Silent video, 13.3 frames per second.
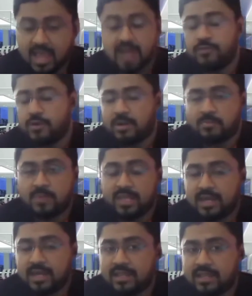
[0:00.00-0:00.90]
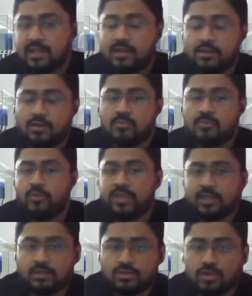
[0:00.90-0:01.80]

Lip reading: and for replicating it or moving it